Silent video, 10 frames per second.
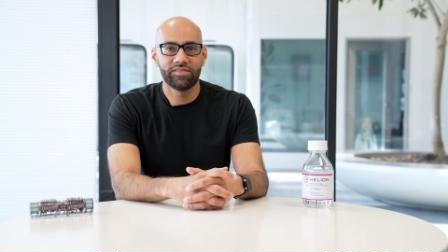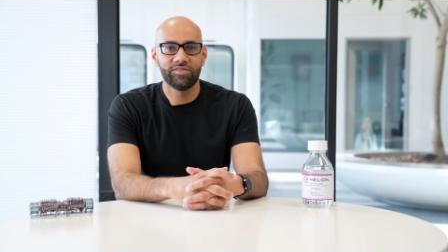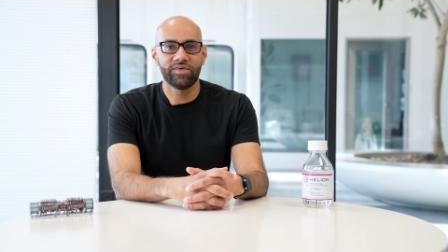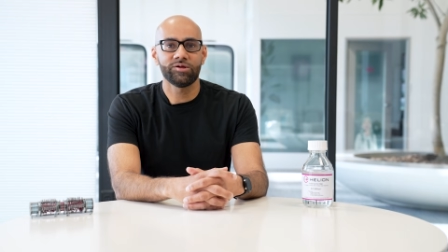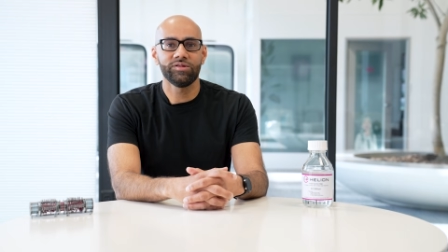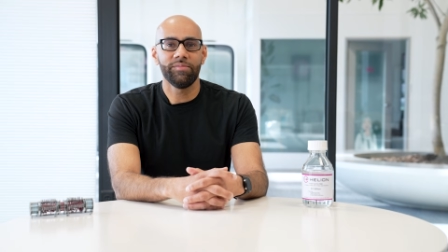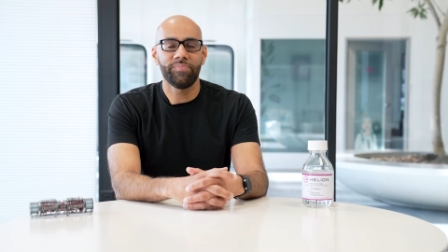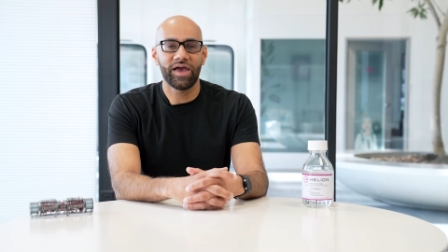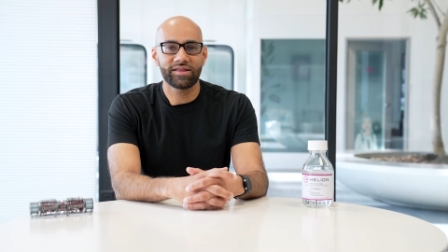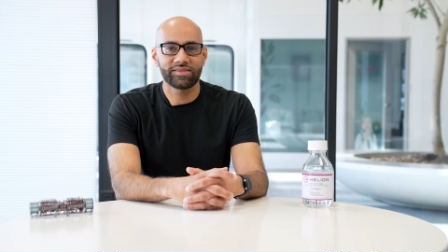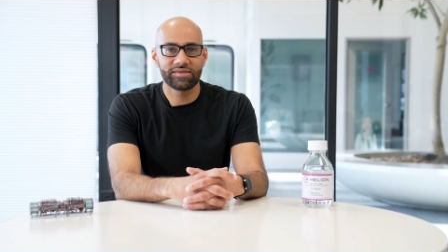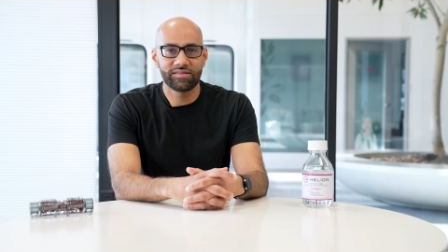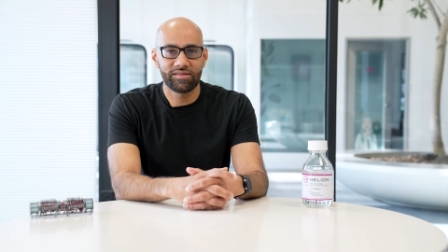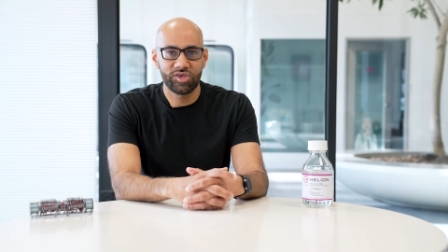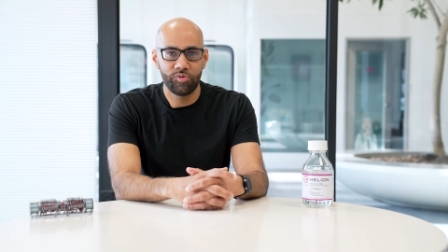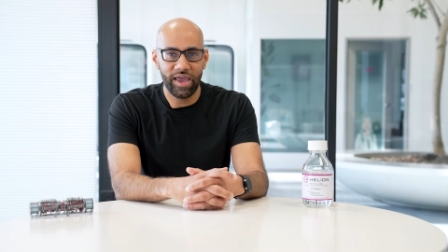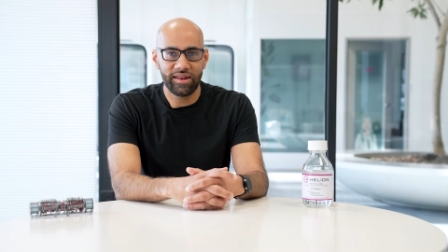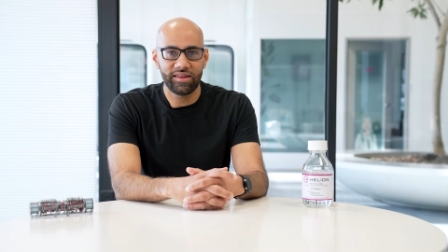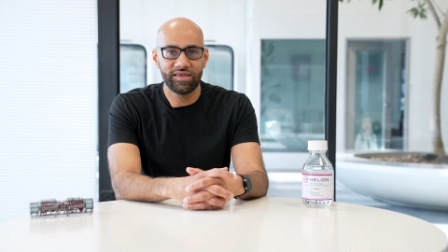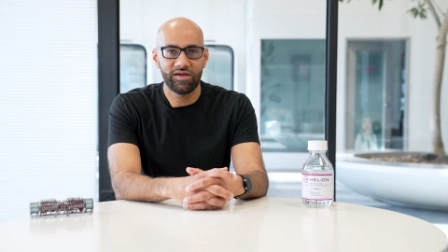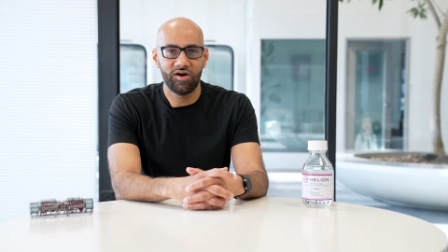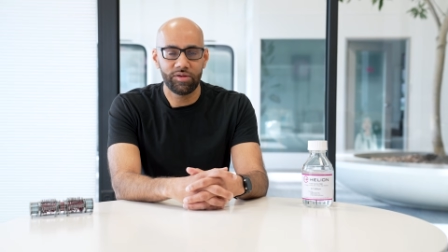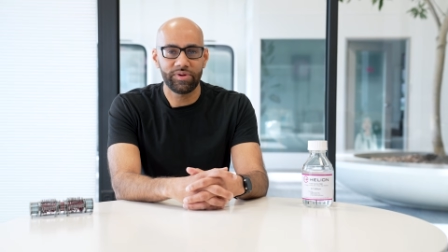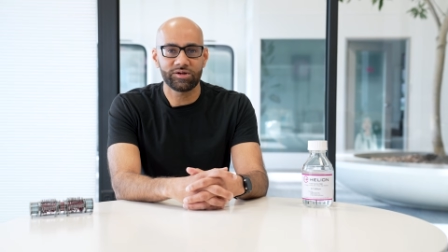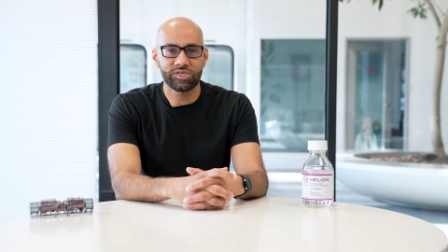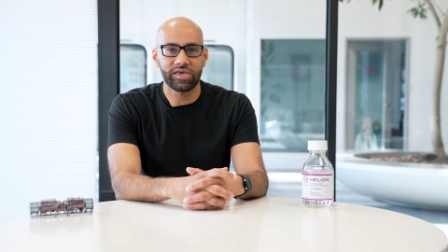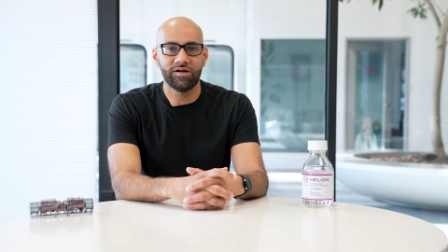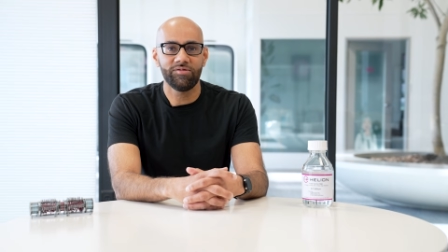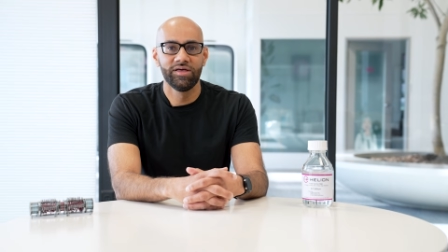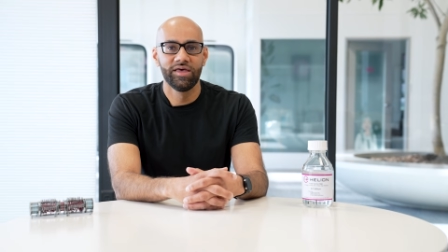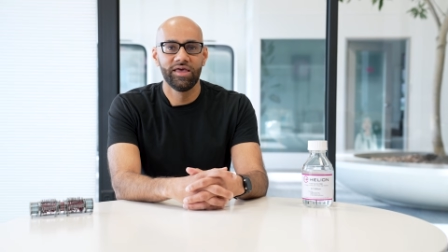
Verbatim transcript: they could impact humanity on a bigger scale,